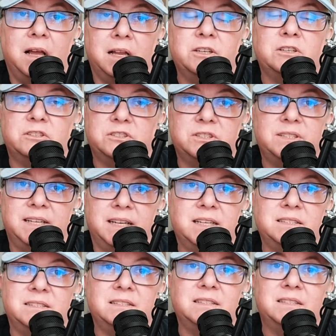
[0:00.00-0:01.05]

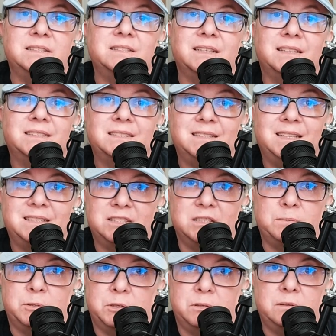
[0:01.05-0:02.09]
understands is
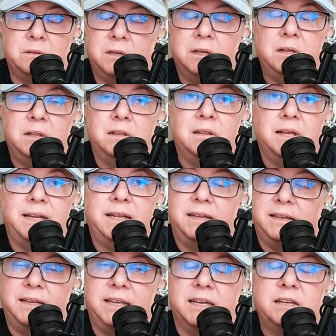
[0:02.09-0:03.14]
accessible, like
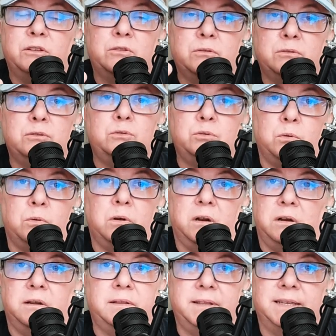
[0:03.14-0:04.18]
getting through the
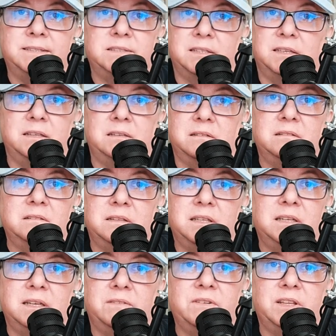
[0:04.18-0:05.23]
door and that's it.
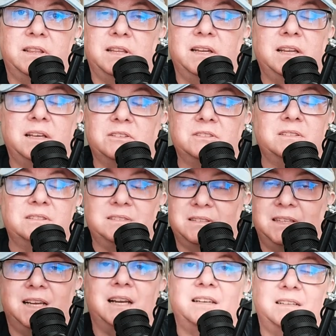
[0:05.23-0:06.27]
Then everything else is
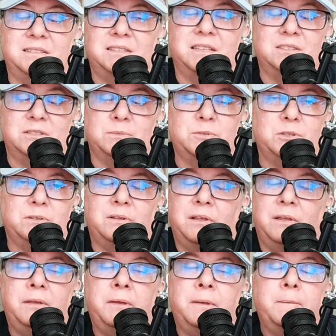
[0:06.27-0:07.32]
not accessible.
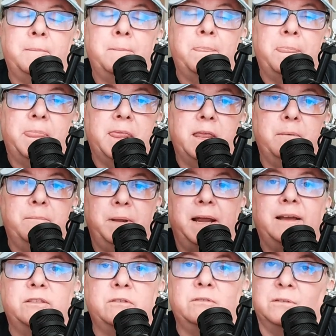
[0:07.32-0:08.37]

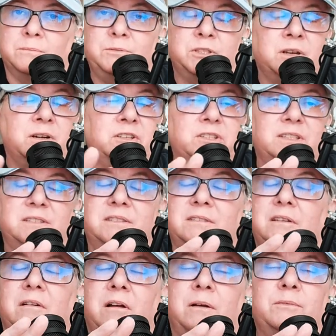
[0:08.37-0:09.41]
Bathrooms are just
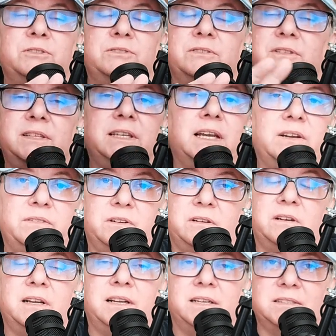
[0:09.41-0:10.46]
almost
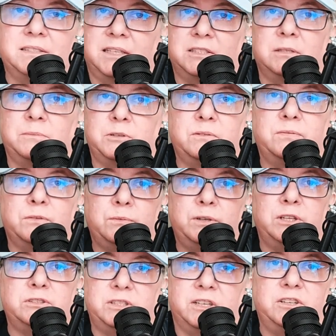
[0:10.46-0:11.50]
never accessible for
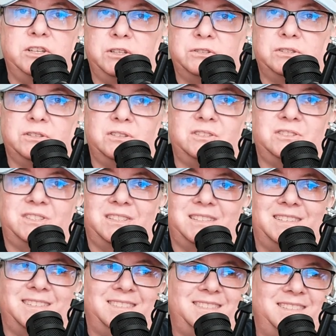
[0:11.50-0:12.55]
wheelchair users.
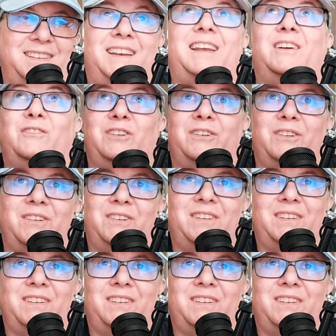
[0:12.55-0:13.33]
Never.